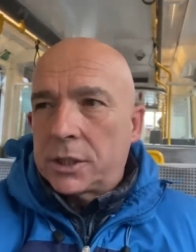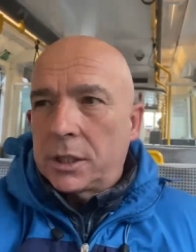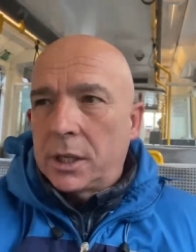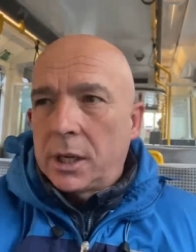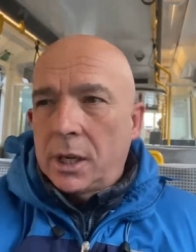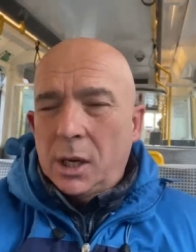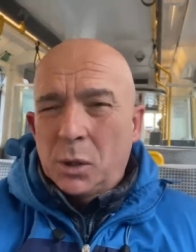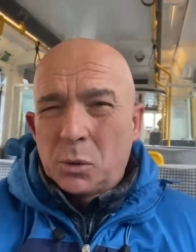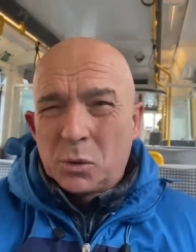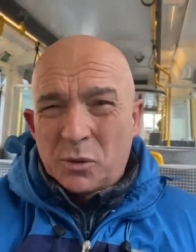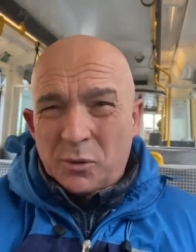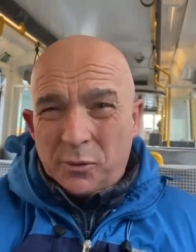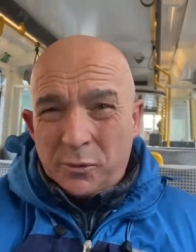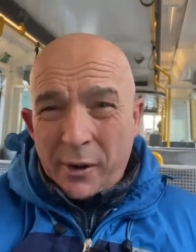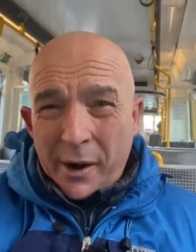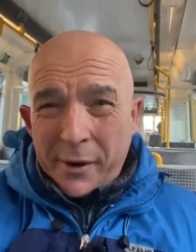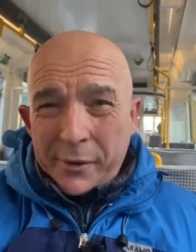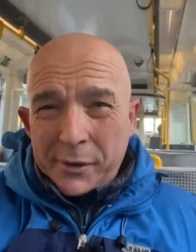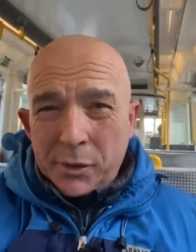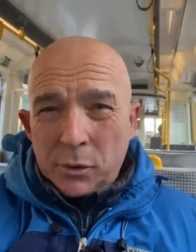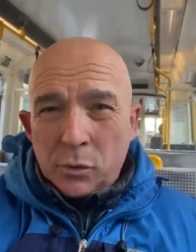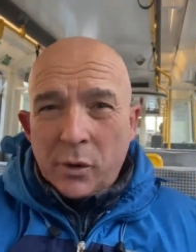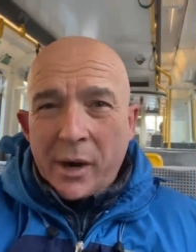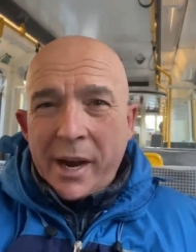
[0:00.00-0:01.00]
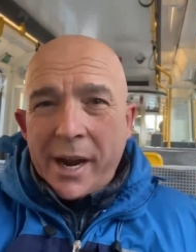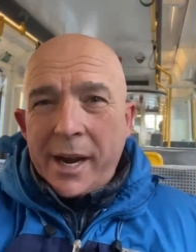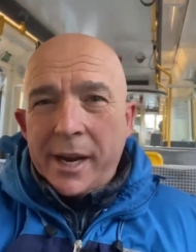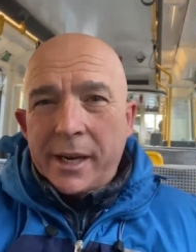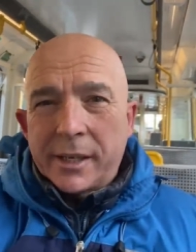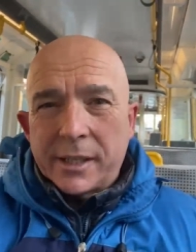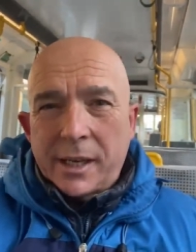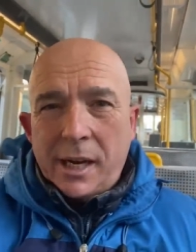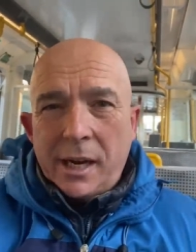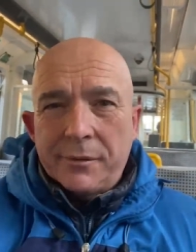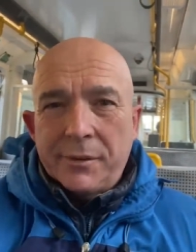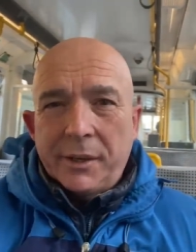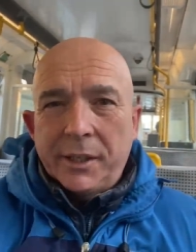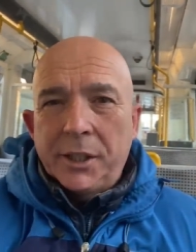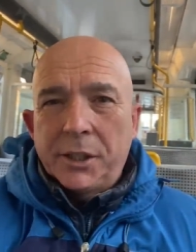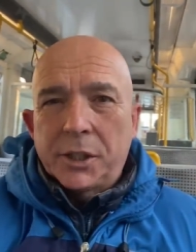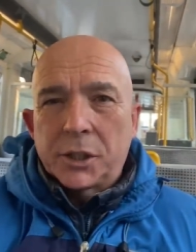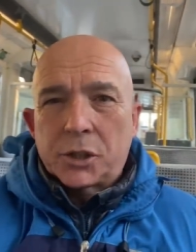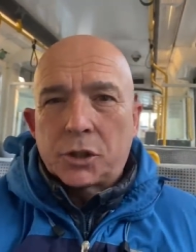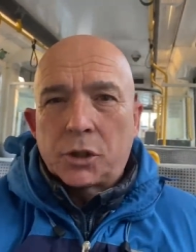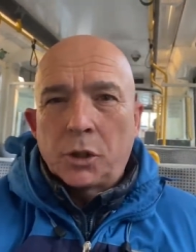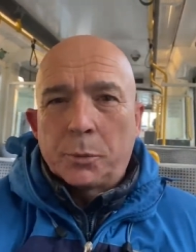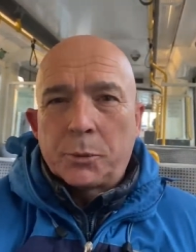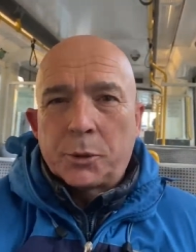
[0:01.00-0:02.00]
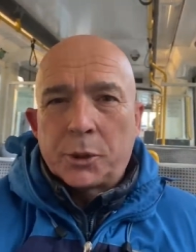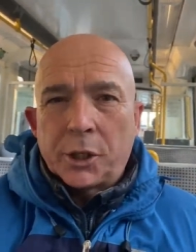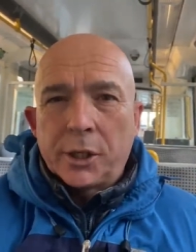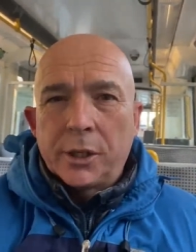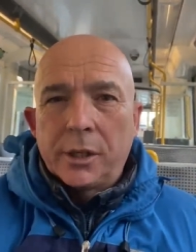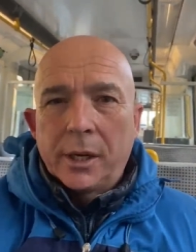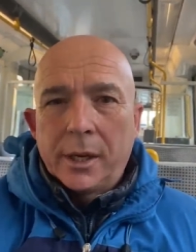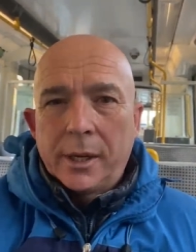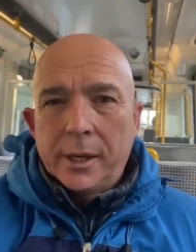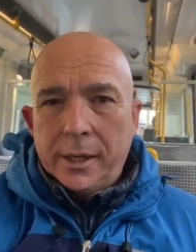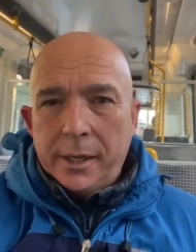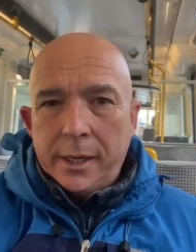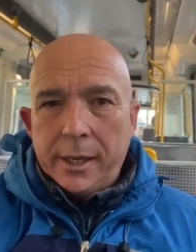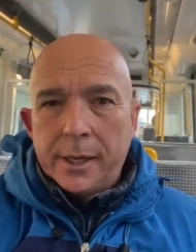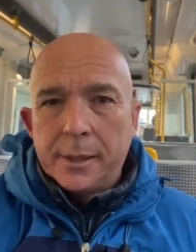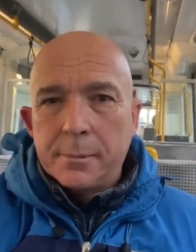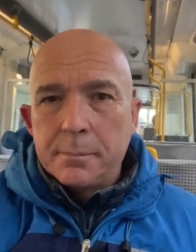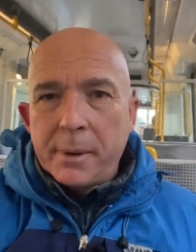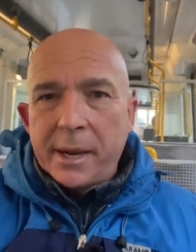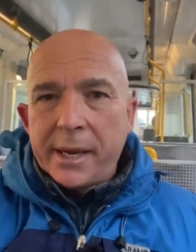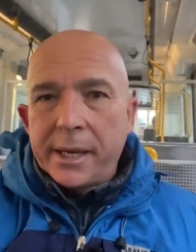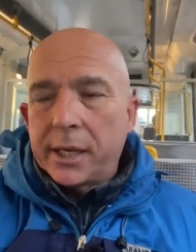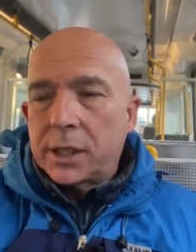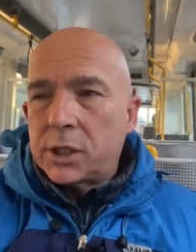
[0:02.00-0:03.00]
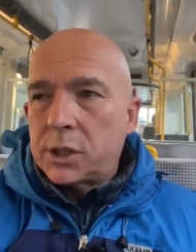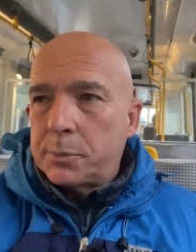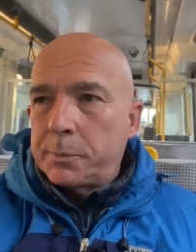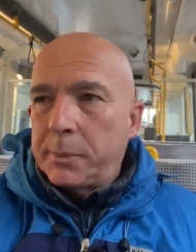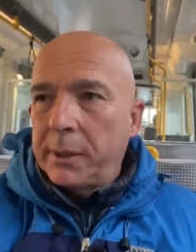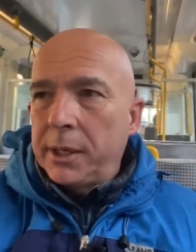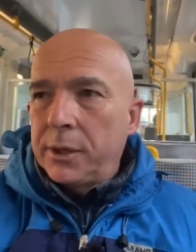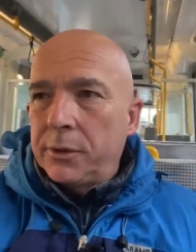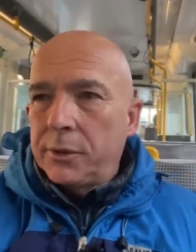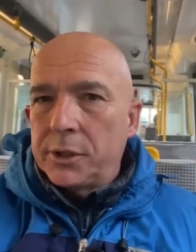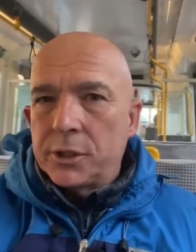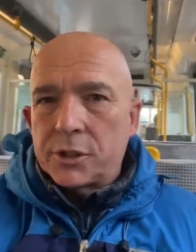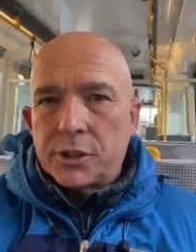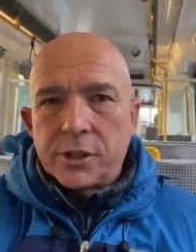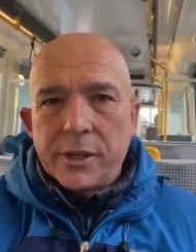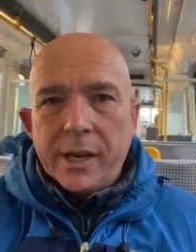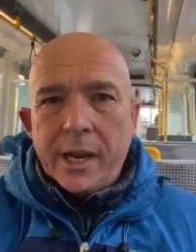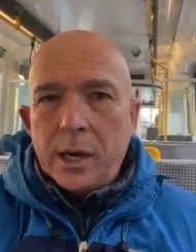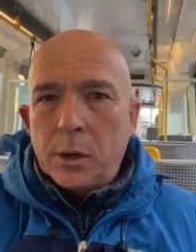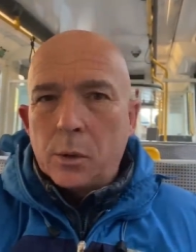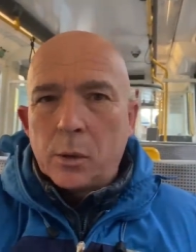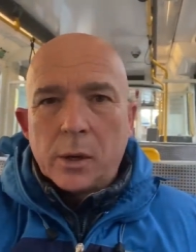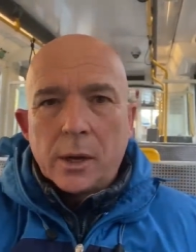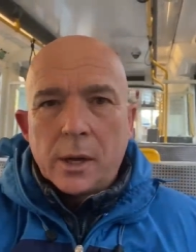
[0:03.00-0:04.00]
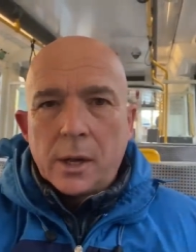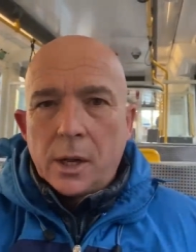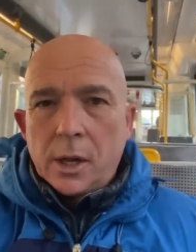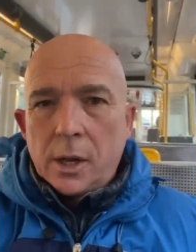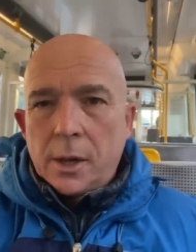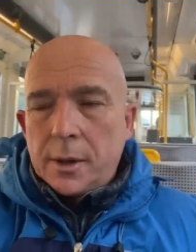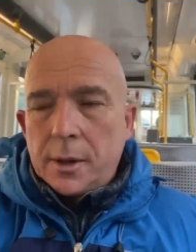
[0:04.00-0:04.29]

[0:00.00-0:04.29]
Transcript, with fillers: It was very rare to have any disruption in my experience now